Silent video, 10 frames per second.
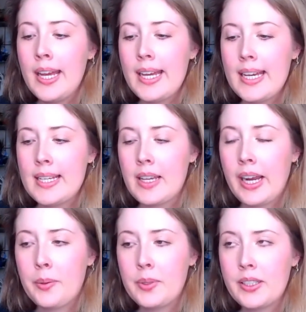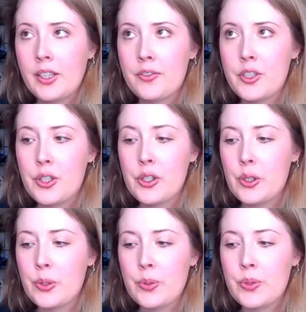is I really love to
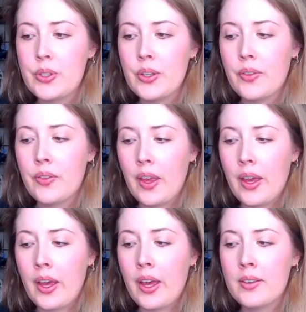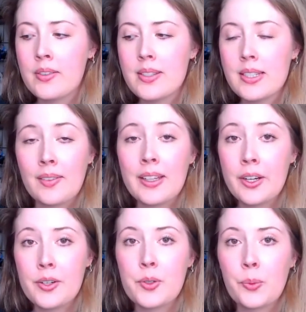use the
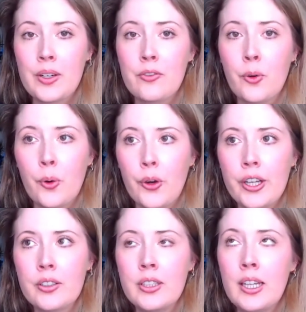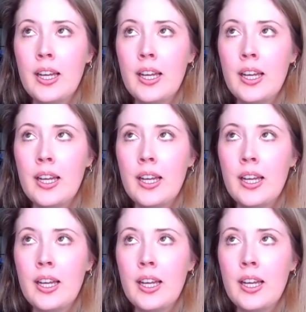Sunlayers Green for Oil